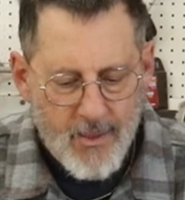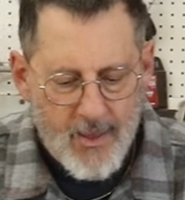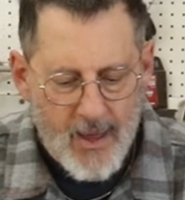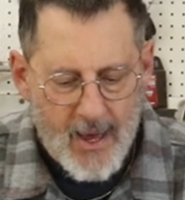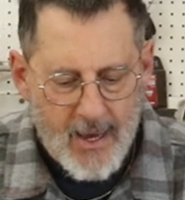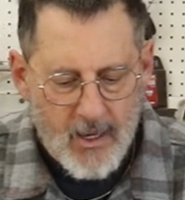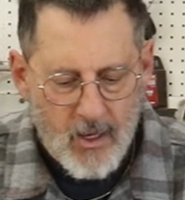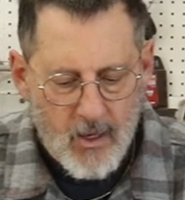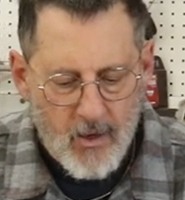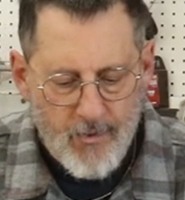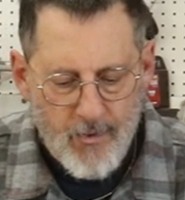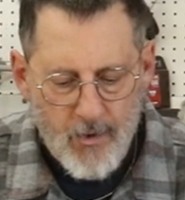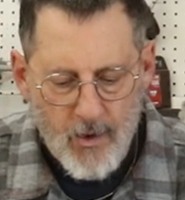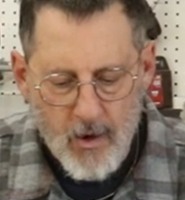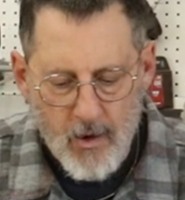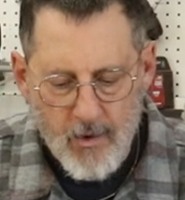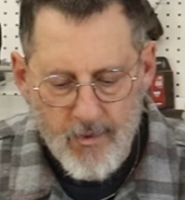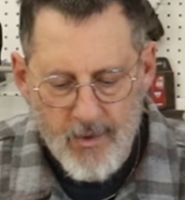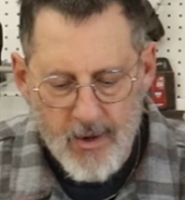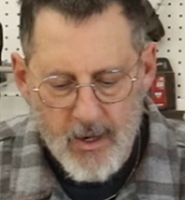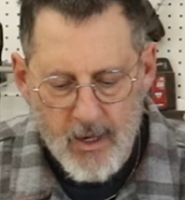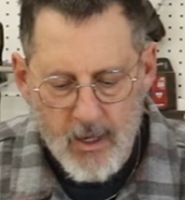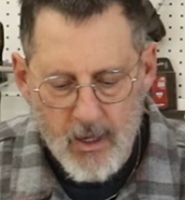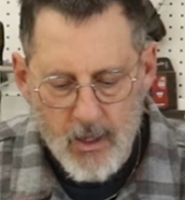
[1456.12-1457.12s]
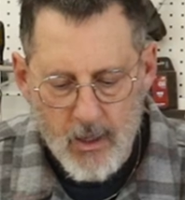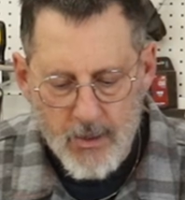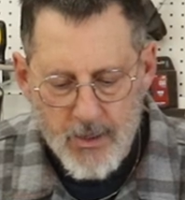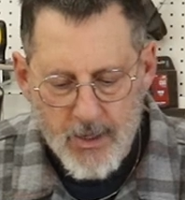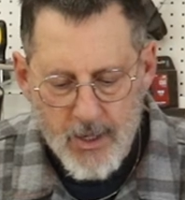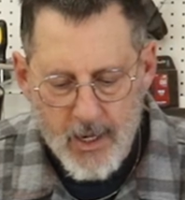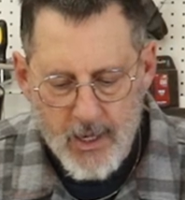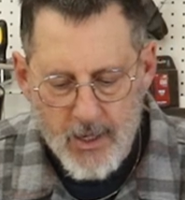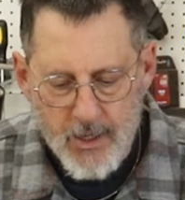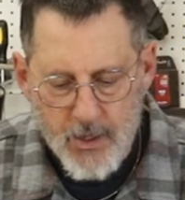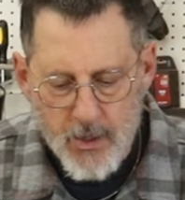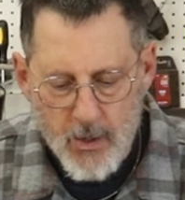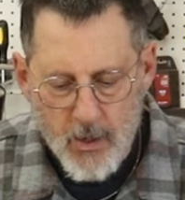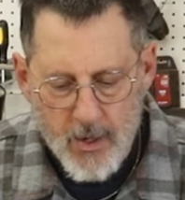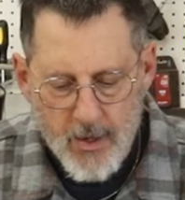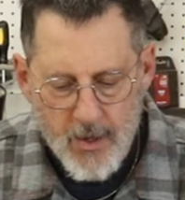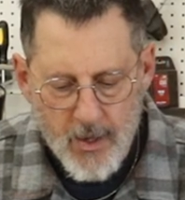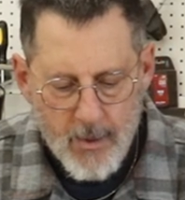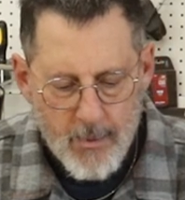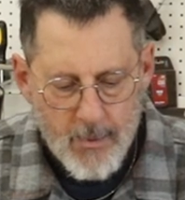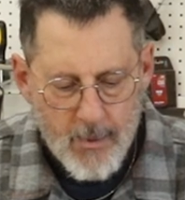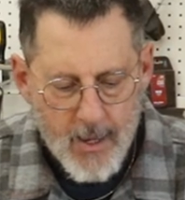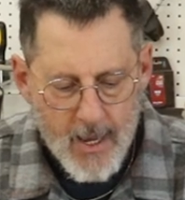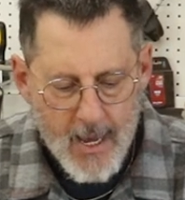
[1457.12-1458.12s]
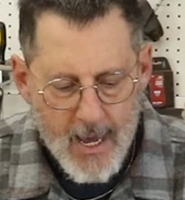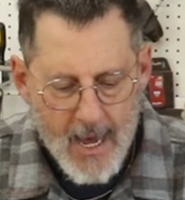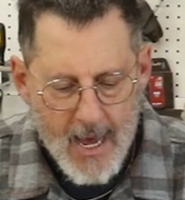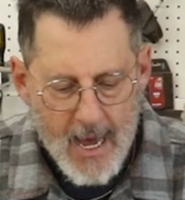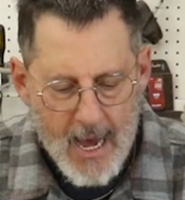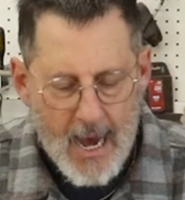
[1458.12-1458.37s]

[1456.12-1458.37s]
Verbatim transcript: Thank you for your videos. I enjoy them.